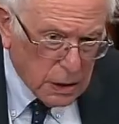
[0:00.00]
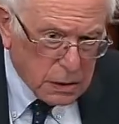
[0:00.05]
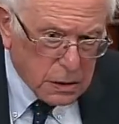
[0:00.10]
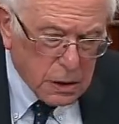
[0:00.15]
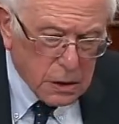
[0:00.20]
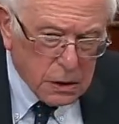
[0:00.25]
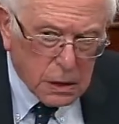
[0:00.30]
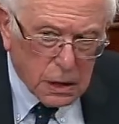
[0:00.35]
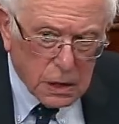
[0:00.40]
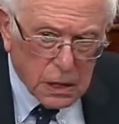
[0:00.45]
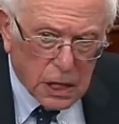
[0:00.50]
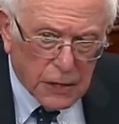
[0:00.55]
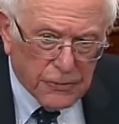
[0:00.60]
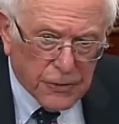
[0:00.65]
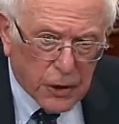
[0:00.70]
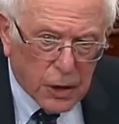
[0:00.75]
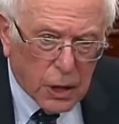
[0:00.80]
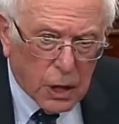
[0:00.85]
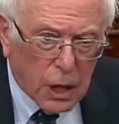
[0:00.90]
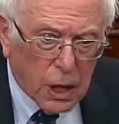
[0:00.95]
to deliver
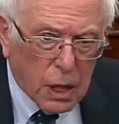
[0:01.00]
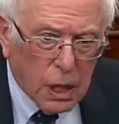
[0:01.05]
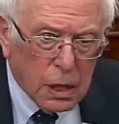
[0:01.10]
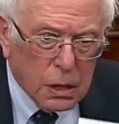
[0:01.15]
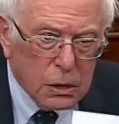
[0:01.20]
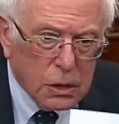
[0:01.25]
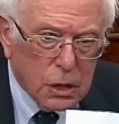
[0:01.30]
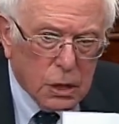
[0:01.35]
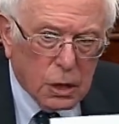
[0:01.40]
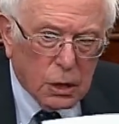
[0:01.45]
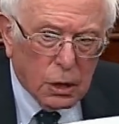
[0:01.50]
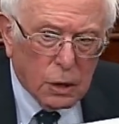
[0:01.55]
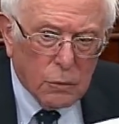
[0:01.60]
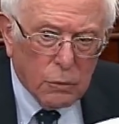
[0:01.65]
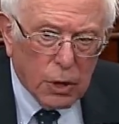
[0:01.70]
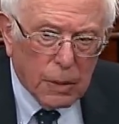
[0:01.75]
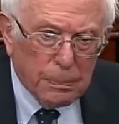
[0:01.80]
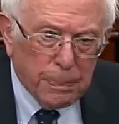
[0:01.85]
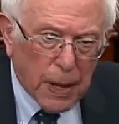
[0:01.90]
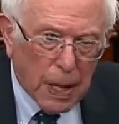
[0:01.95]
on the
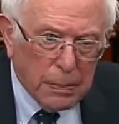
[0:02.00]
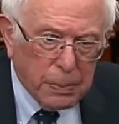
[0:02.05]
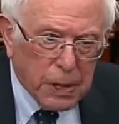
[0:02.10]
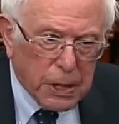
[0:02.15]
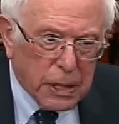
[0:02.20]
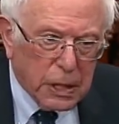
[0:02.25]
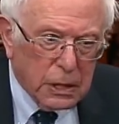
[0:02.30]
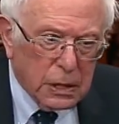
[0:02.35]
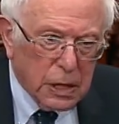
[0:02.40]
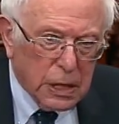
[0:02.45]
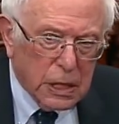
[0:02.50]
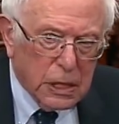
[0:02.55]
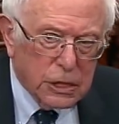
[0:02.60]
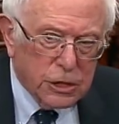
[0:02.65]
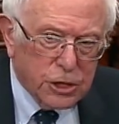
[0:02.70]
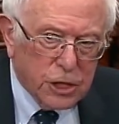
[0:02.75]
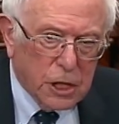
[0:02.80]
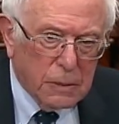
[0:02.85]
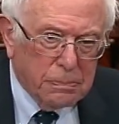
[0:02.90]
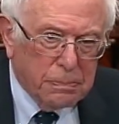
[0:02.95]
Republican
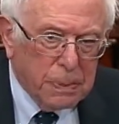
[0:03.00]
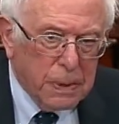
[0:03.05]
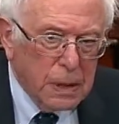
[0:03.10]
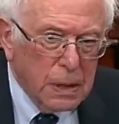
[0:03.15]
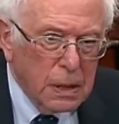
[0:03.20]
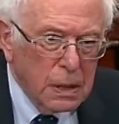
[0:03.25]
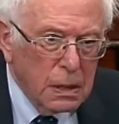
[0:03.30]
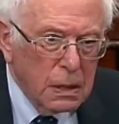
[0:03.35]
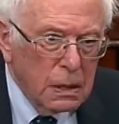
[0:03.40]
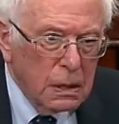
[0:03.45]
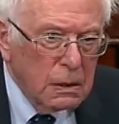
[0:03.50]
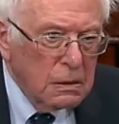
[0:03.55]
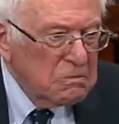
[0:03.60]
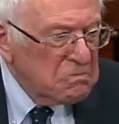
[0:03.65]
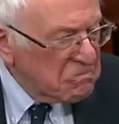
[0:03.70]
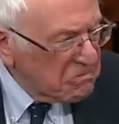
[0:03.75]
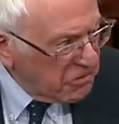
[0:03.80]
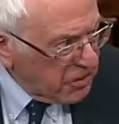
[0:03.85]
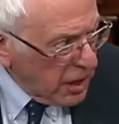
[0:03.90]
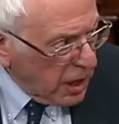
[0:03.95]
leadership,
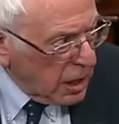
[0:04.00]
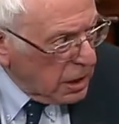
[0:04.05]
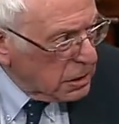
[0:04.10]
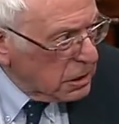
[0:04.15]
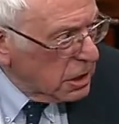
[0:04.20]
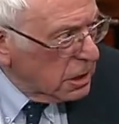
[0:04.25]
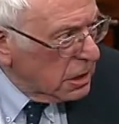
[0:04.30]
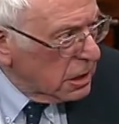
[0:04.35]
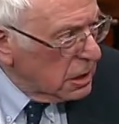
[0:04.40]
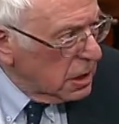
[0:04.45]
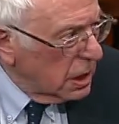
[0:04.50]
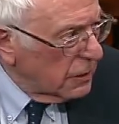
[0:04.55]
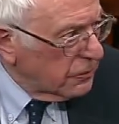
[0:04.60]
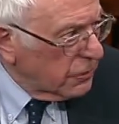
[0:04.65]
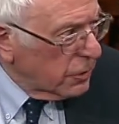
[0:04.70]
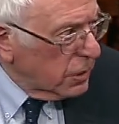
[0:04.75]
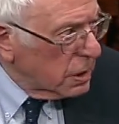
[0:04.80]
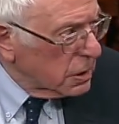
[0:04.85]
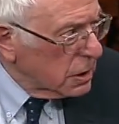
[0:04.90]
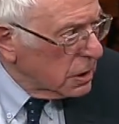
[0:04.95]
failed to deliver
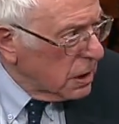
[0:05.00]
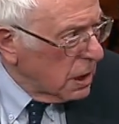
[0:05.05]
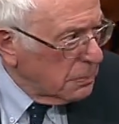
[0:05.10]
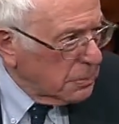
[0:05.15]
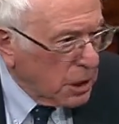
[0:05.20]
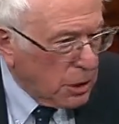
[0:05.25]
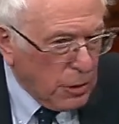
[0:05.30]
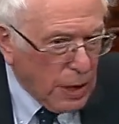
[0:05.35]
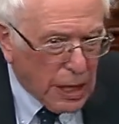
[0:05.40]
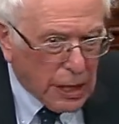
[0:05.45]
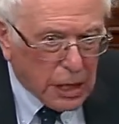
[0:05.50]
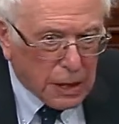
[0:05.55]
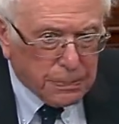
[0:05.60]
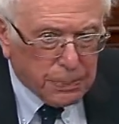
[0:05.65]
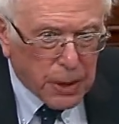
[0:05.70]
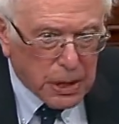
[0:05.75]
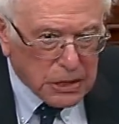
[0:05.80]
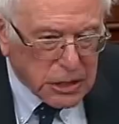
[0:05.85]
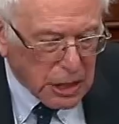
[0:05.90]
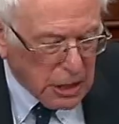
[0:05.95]
on the Democratic
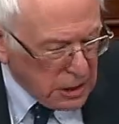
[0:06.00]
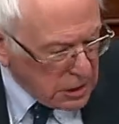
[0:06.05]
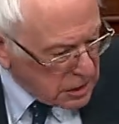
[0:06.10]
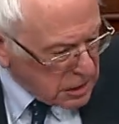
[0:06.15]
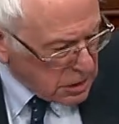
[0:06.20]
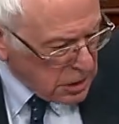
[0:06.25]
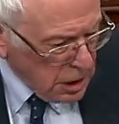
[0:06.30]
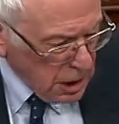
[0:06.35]
presidents,